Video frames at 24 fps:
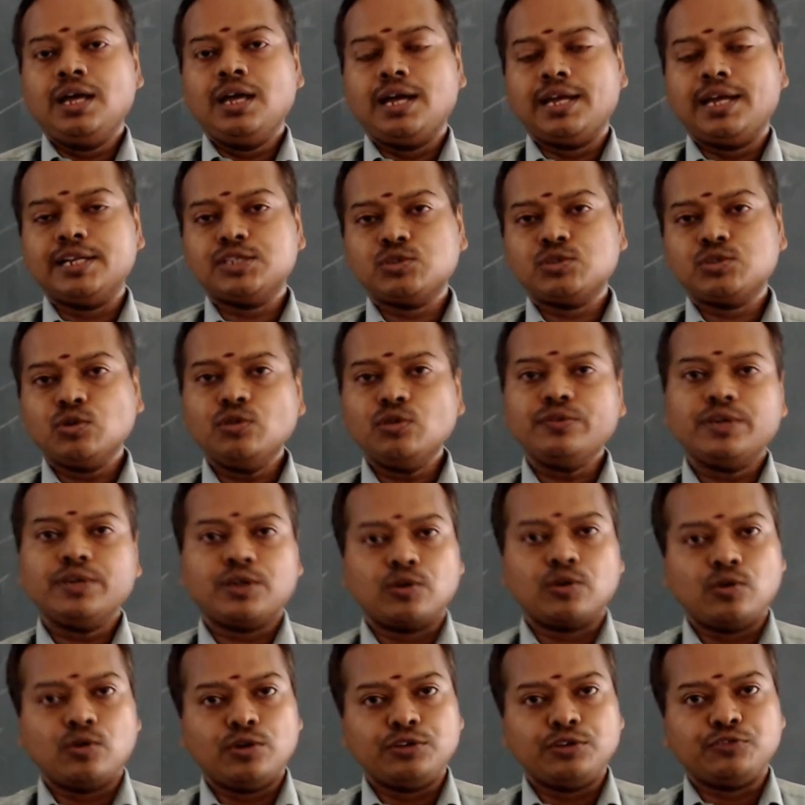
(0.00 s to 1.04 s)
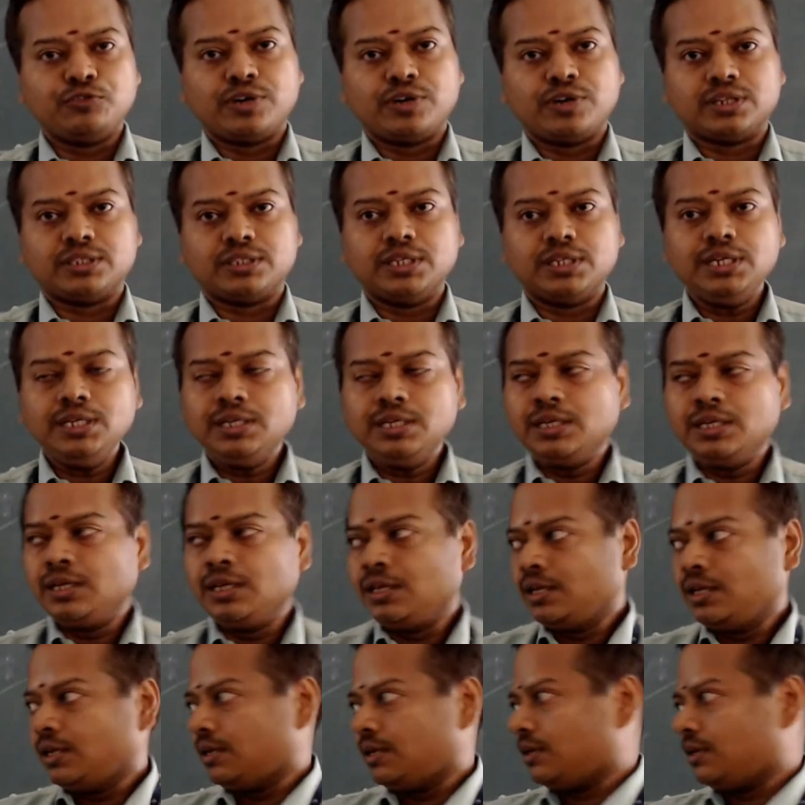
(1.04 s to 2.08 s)
and so we are going for the
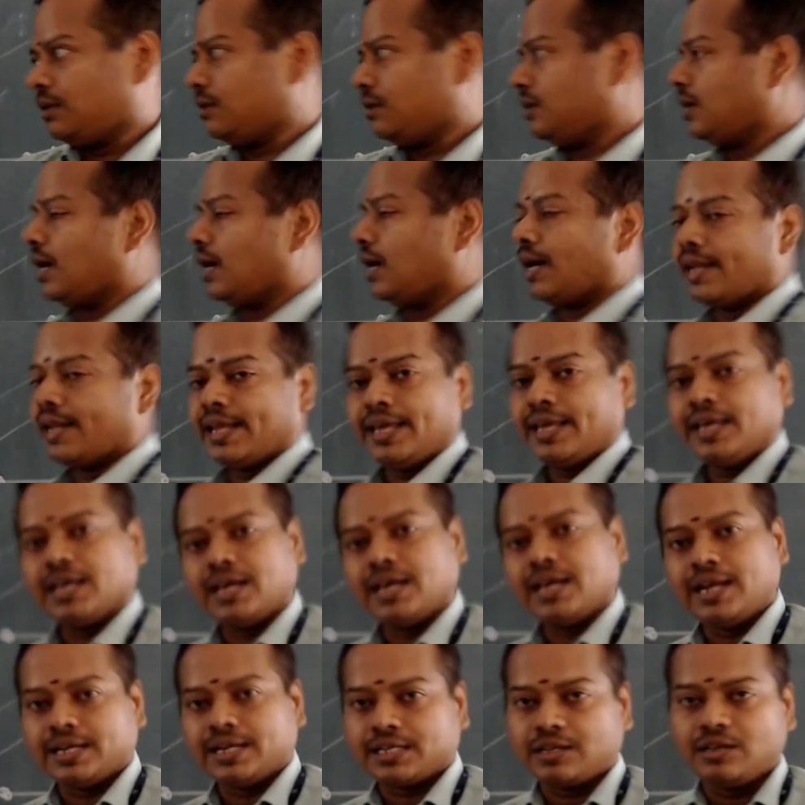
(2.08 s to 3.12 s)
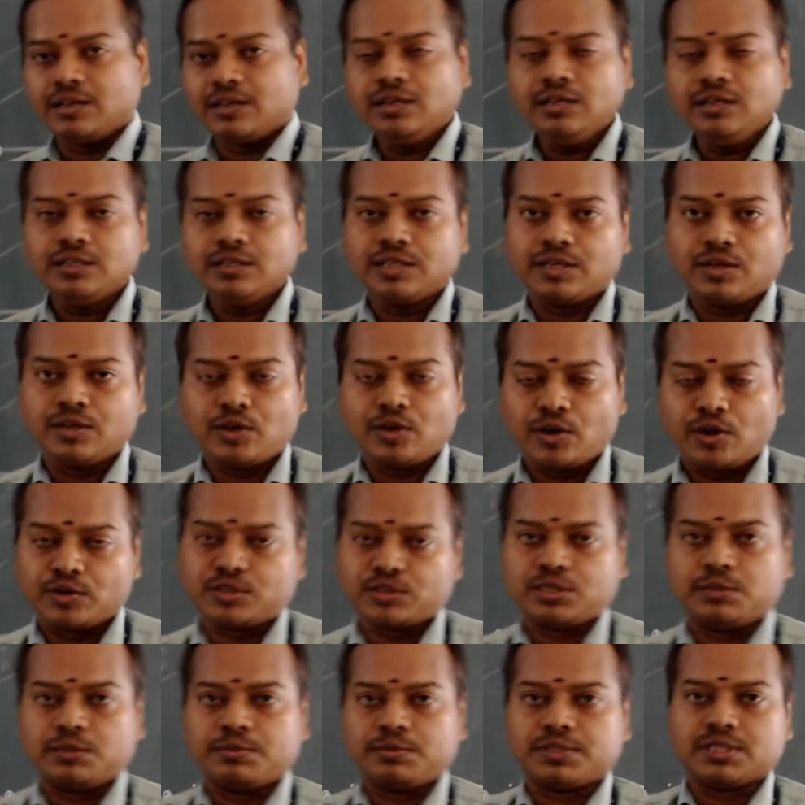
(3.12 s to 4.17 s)
uh, array antenna
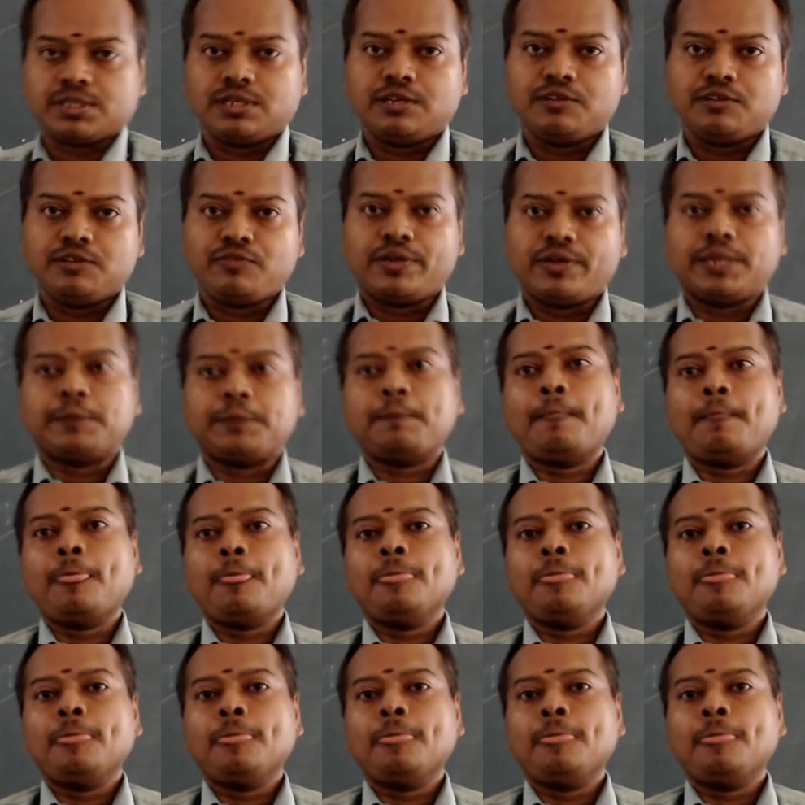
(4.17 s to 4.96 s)
concept. Fine.